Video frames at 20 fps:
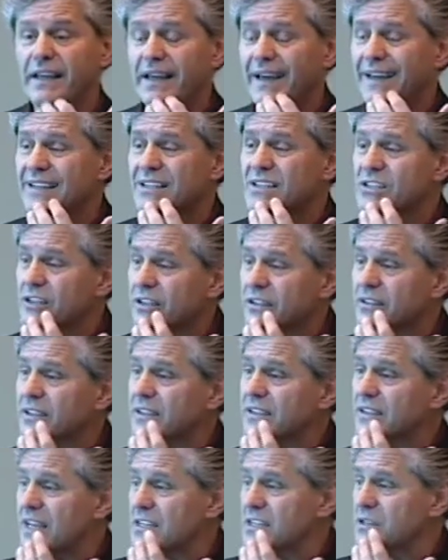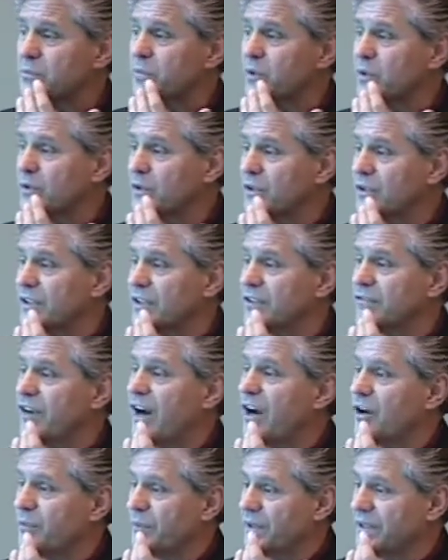And it certainly doesn't pollute the
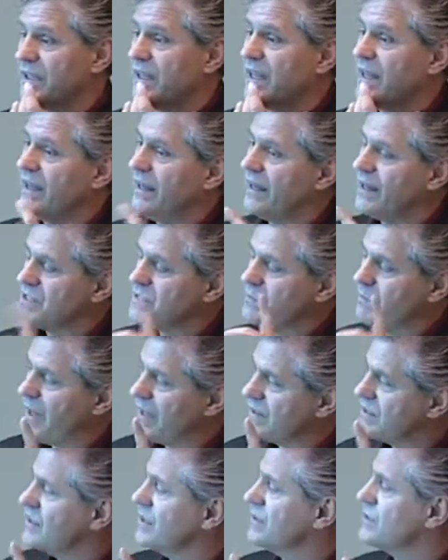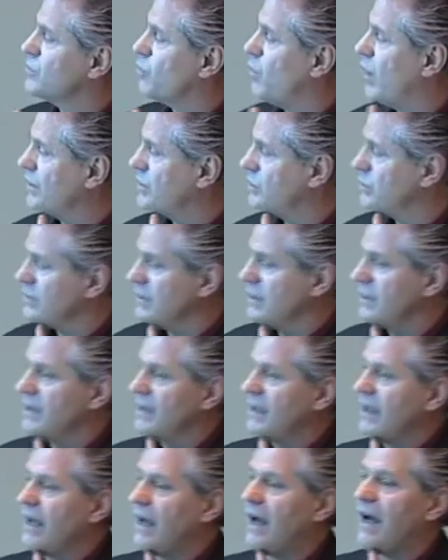environment as much as what
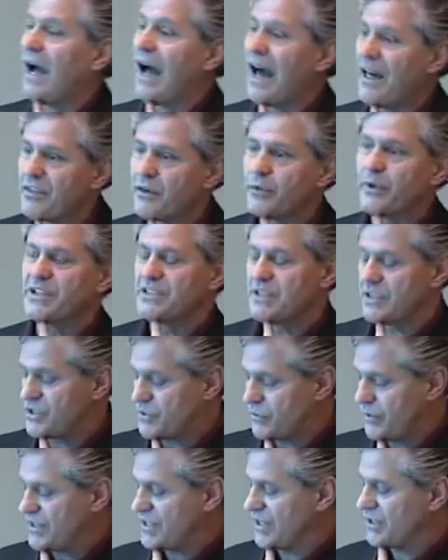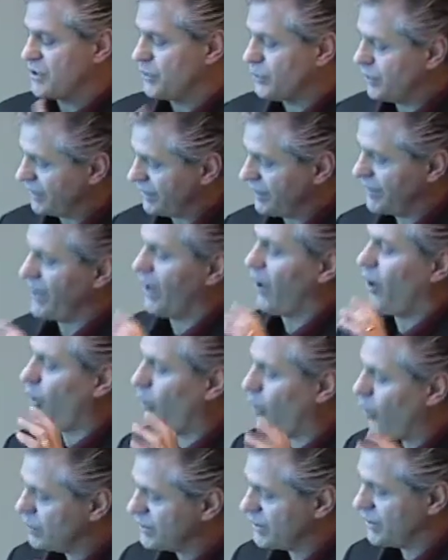uh, other industries are doing, the
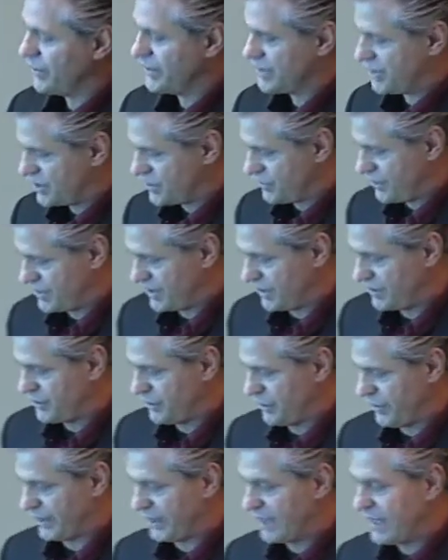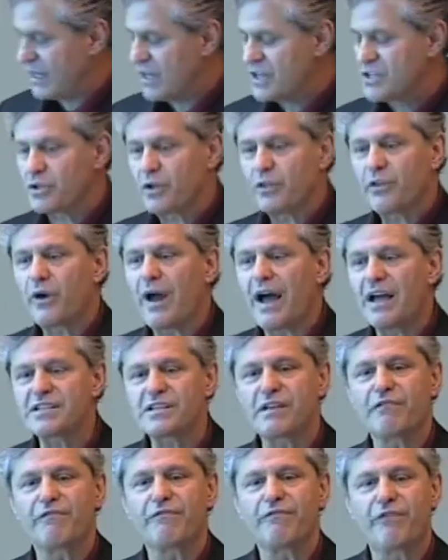older industries are doing. So there are
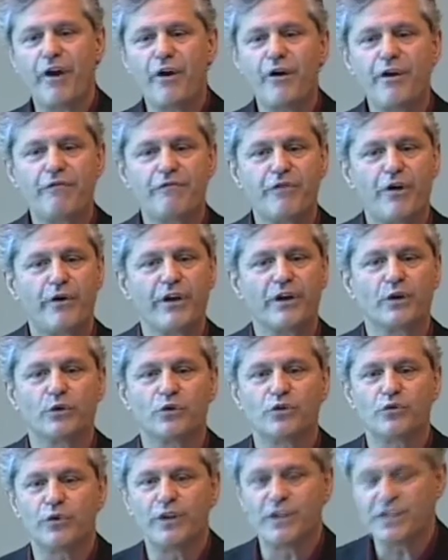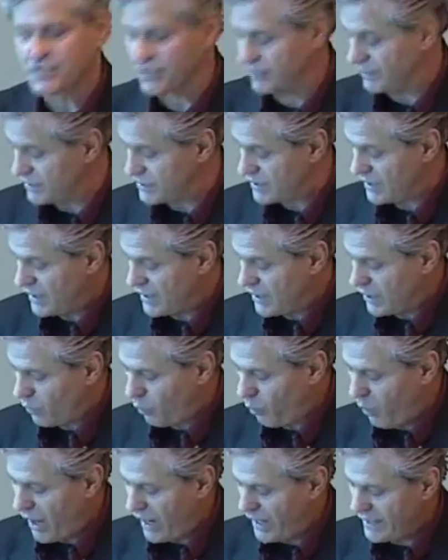some very, very good reasons
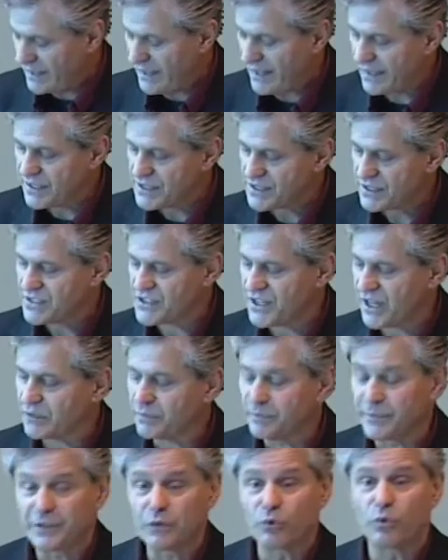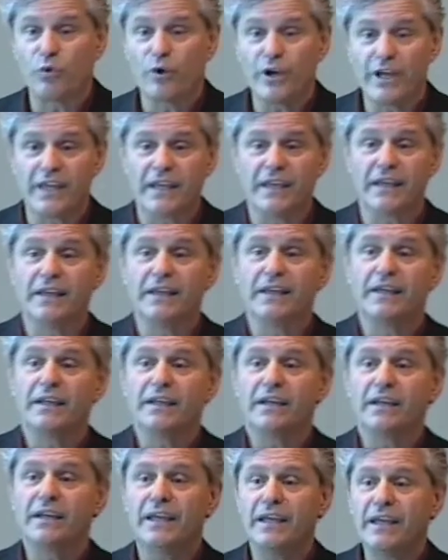why, ladies and gentlemen, we
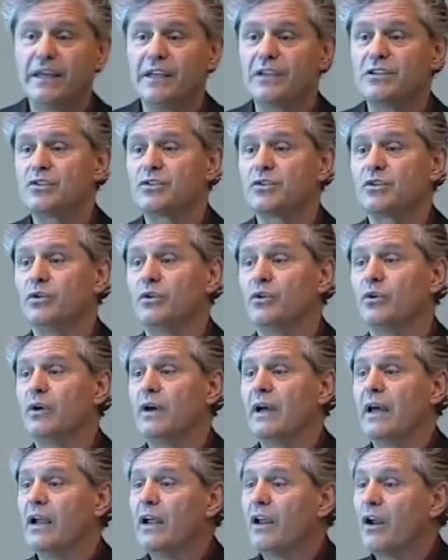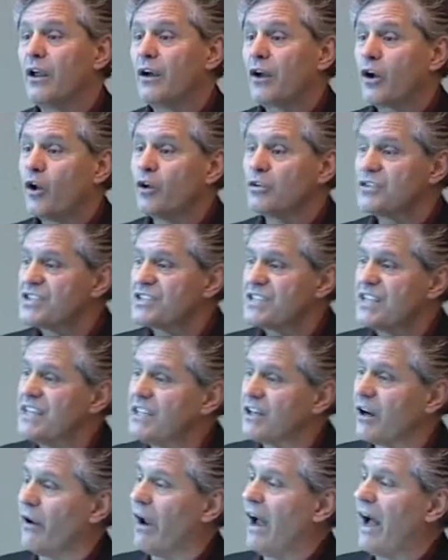need to
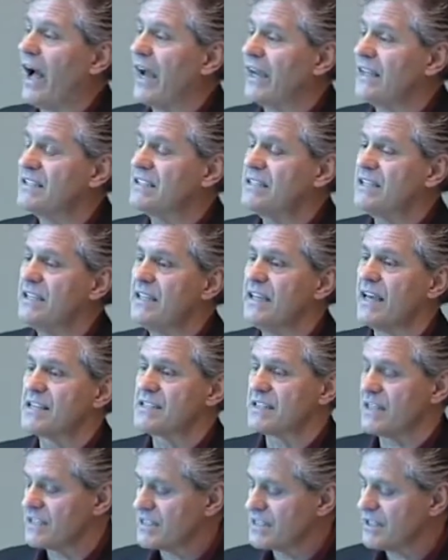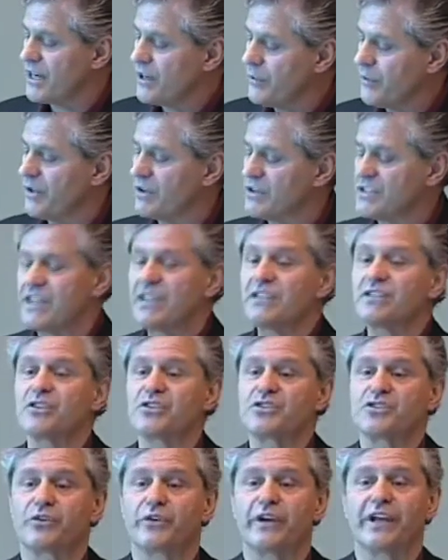consider I T as a serious
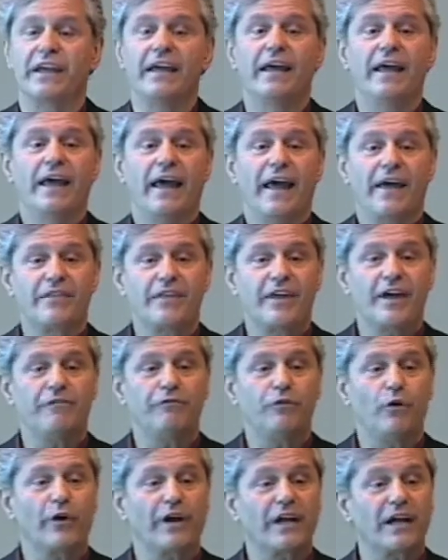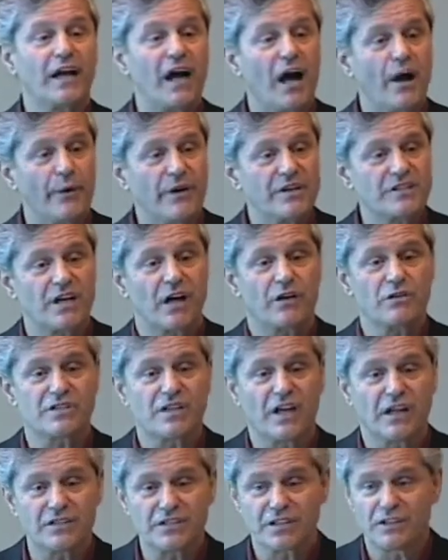industry and therefore encourage our
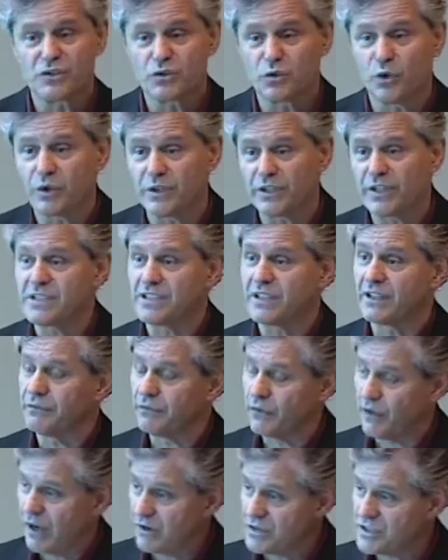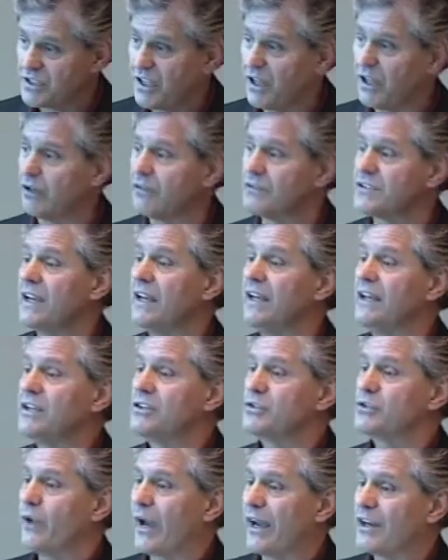sons and daughters and for ourselves
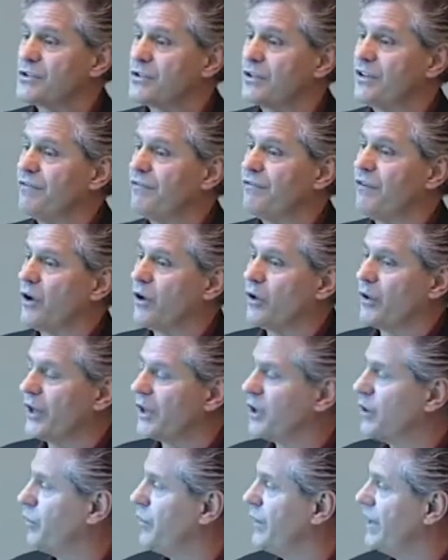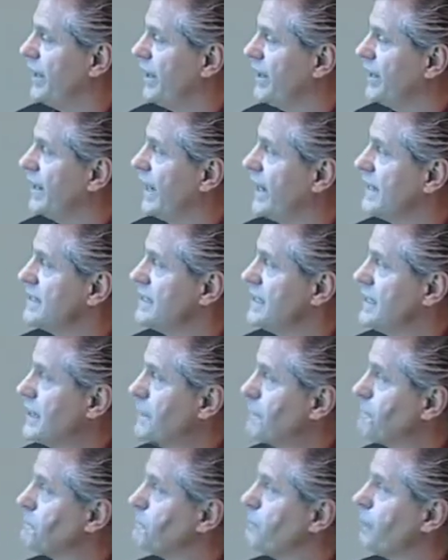to actually follow a career in I T.
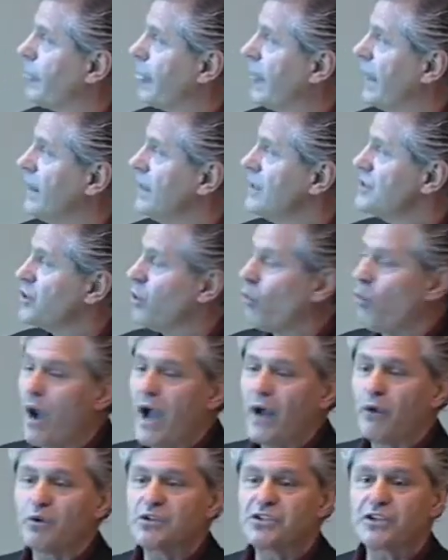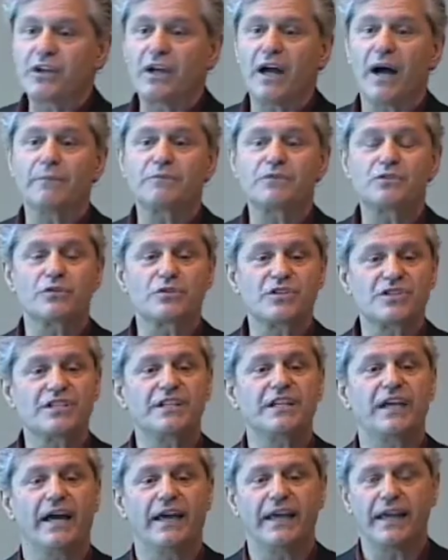So why would you come to
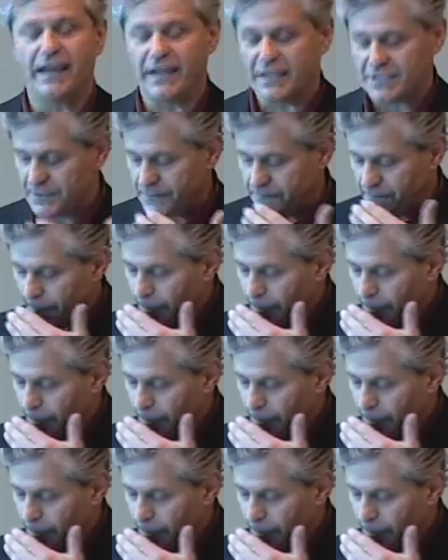C I S?